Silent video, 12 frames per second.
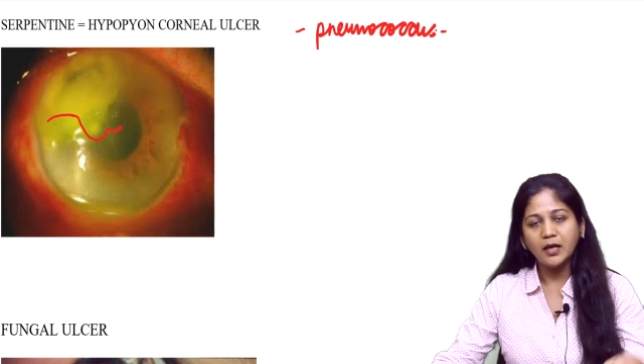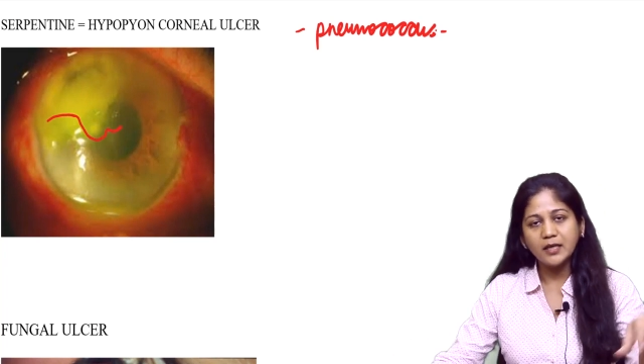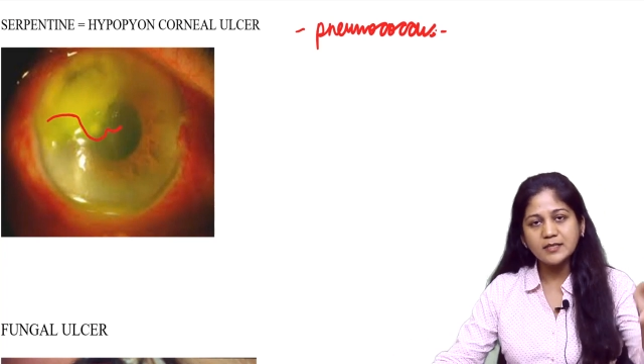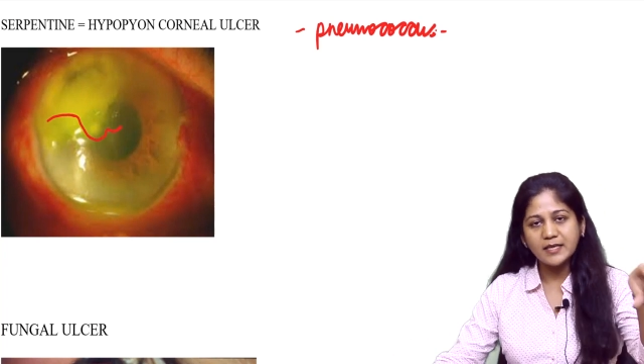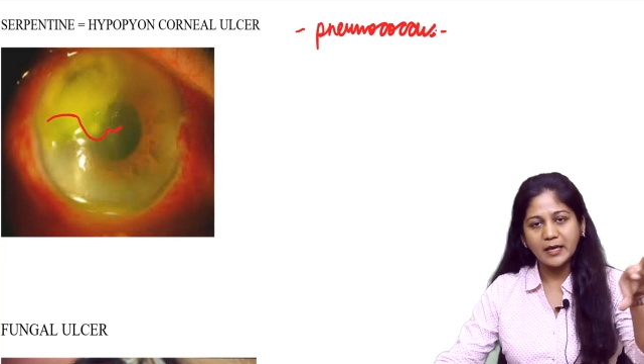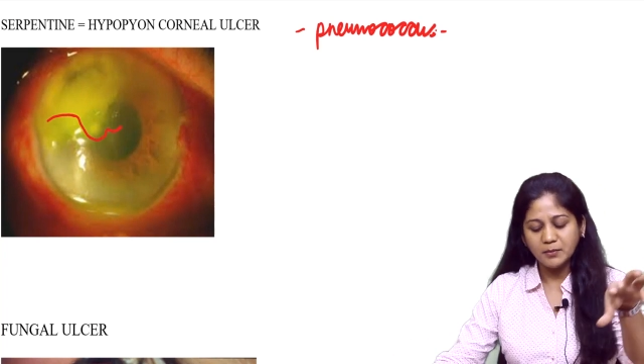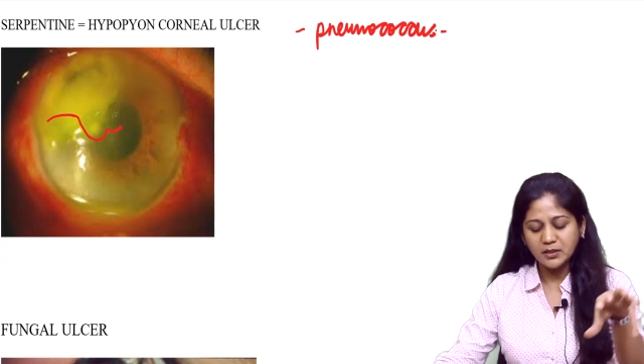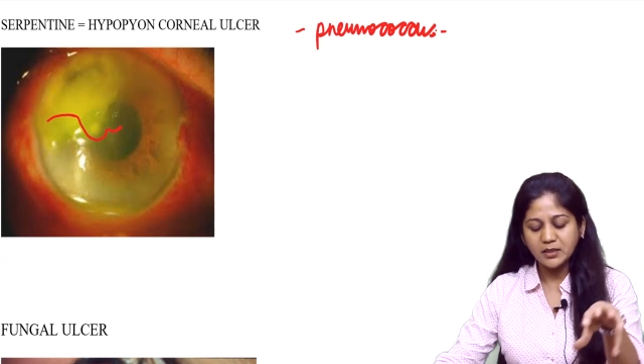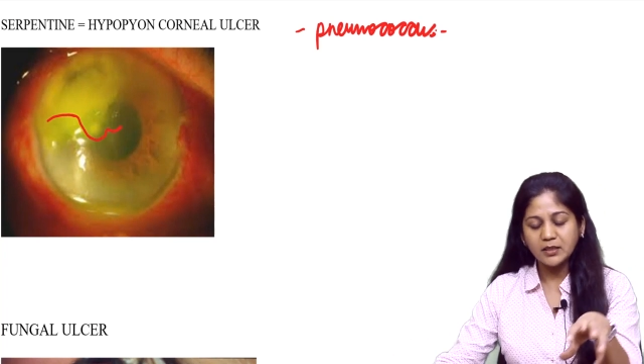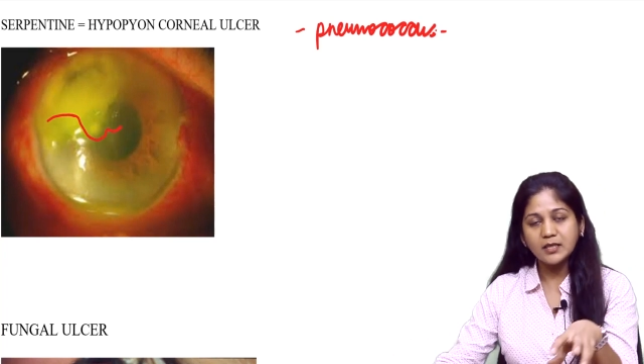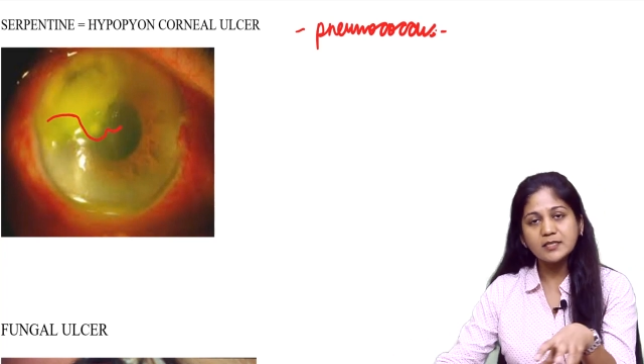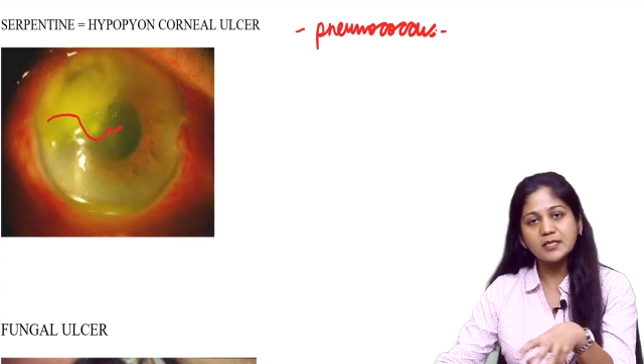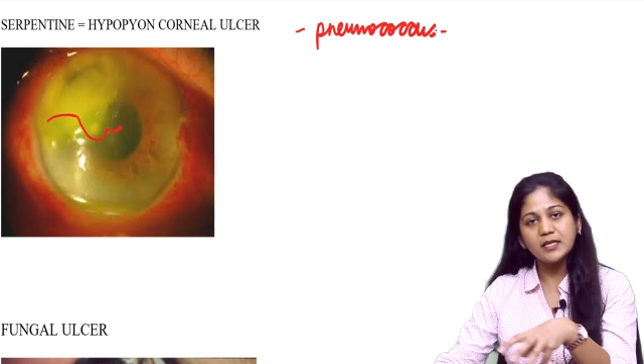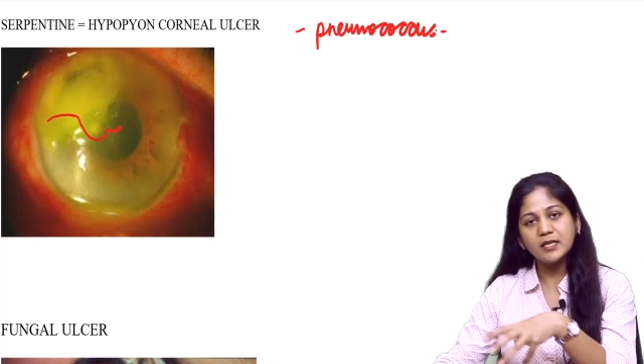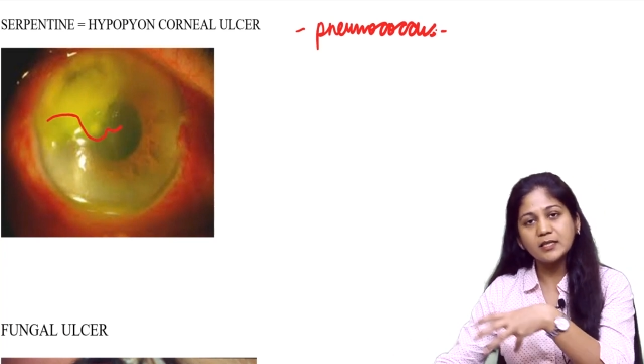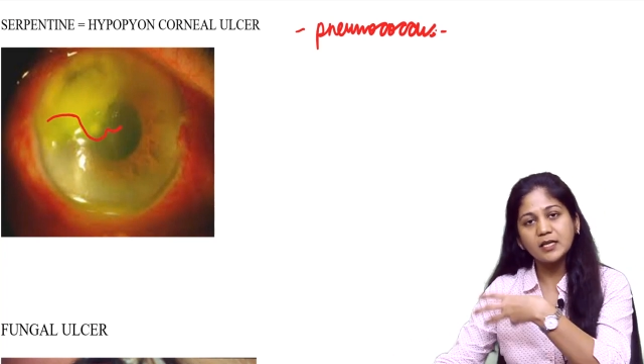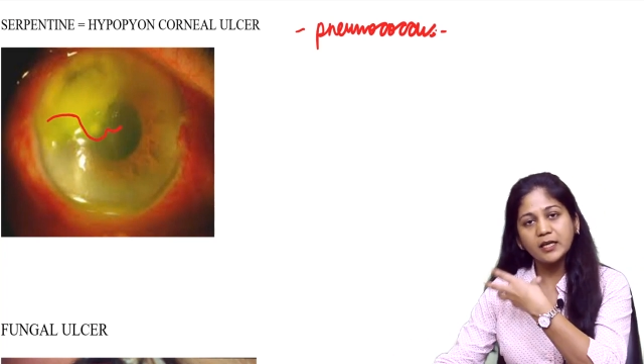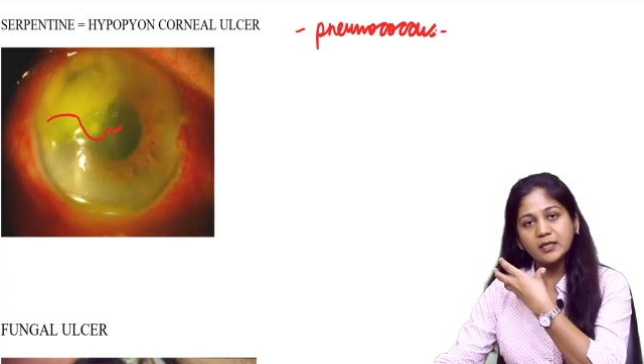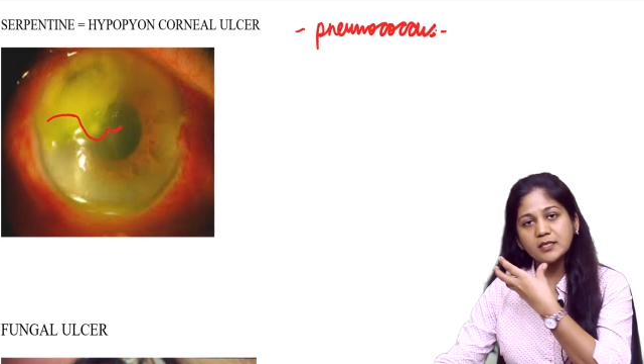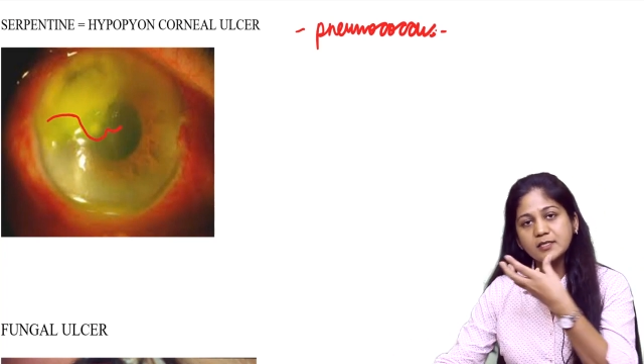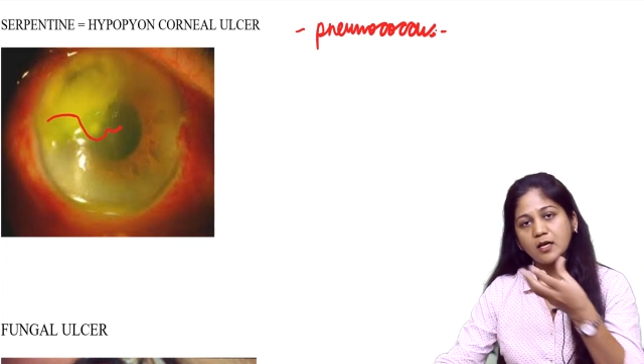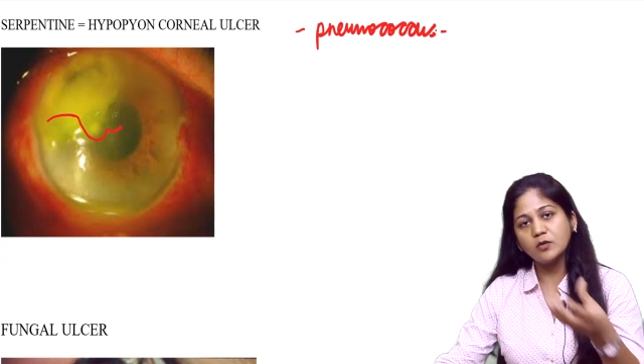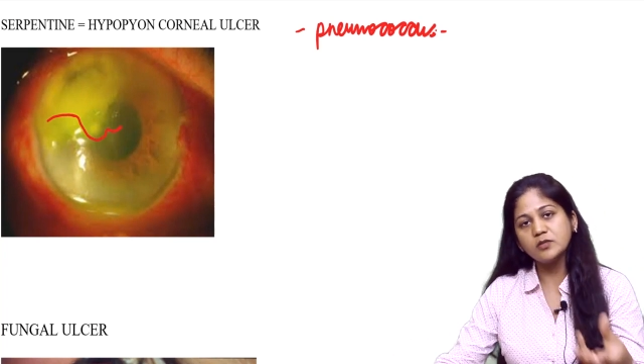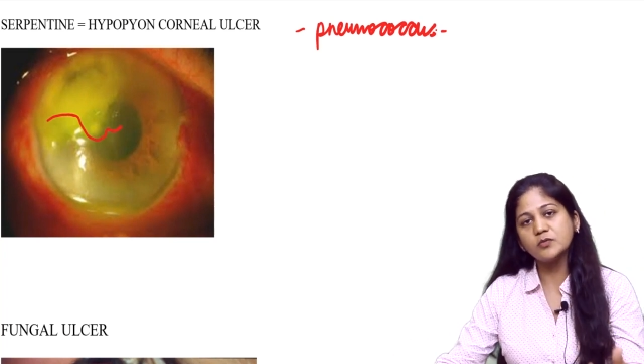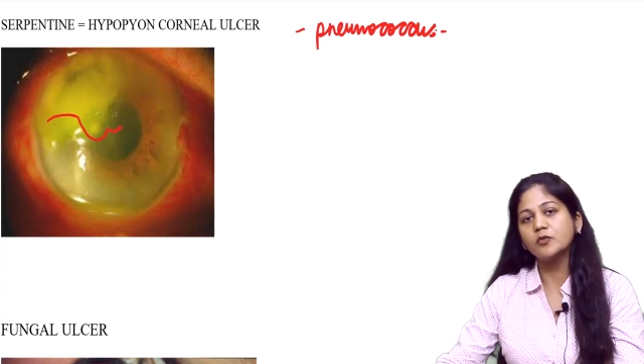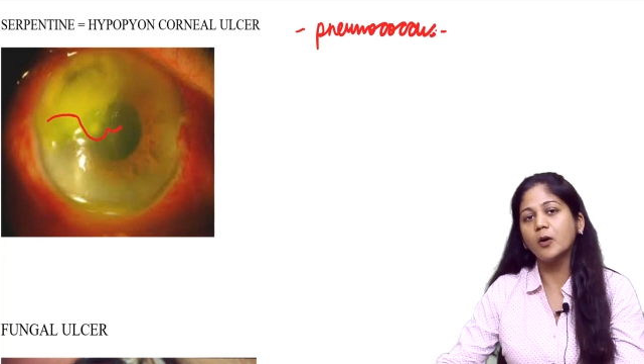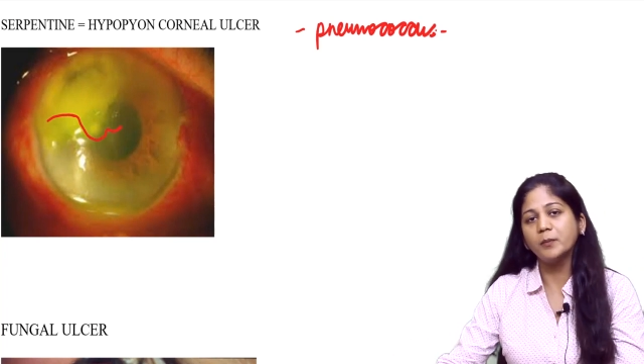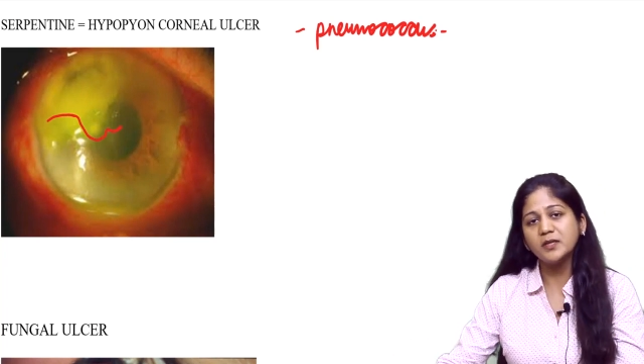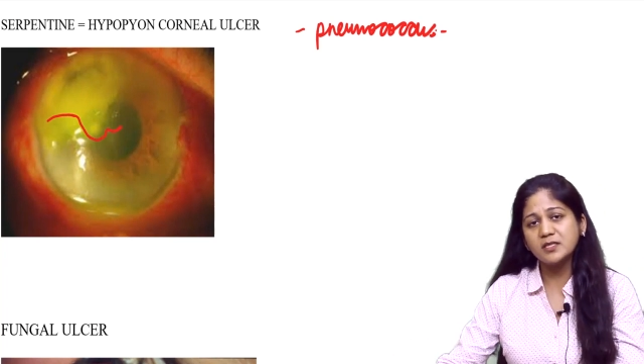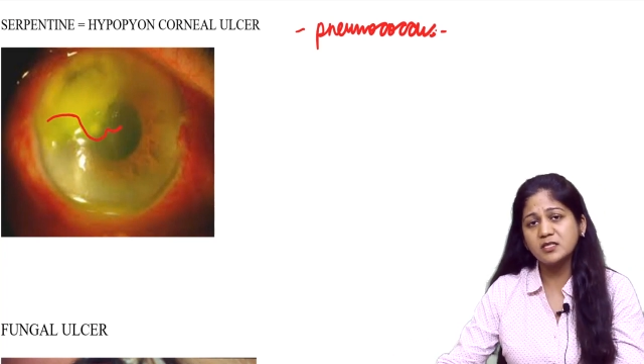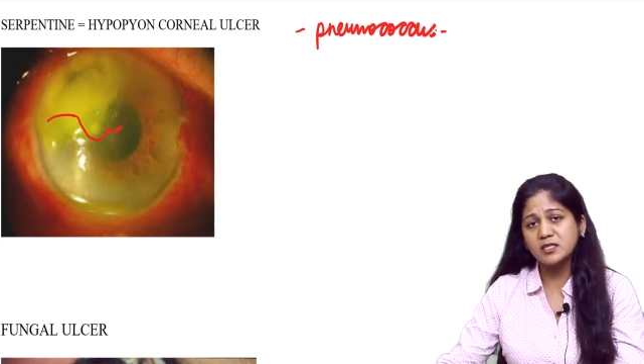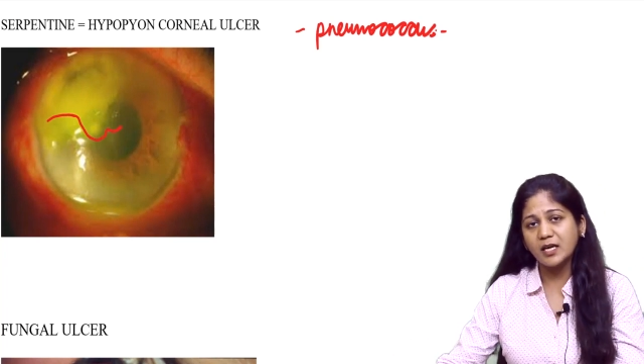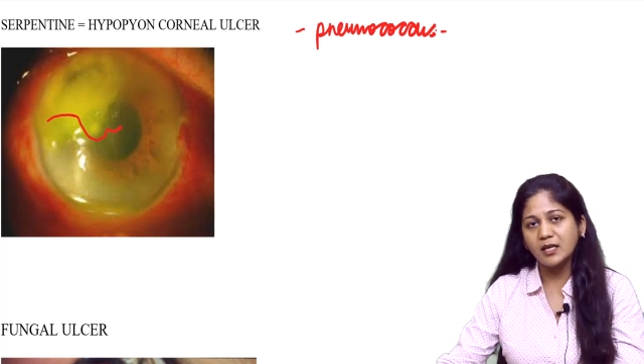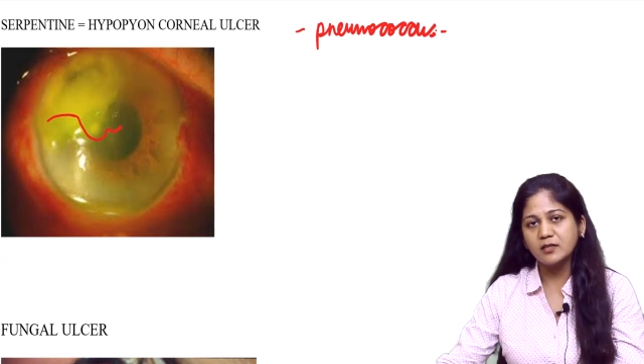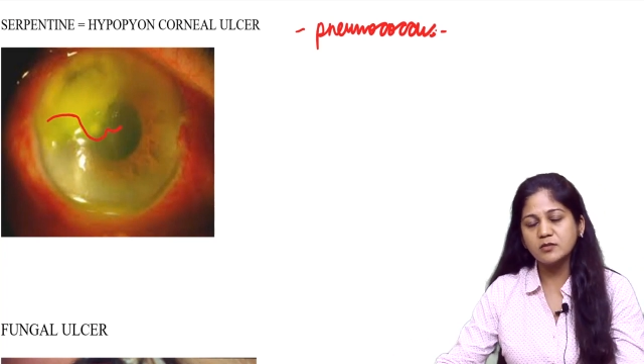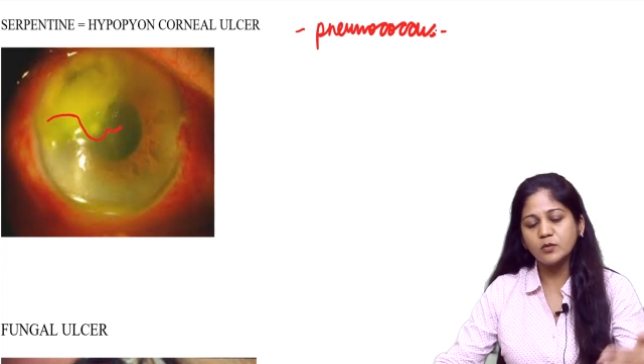and simultaneously it clears out from its tail.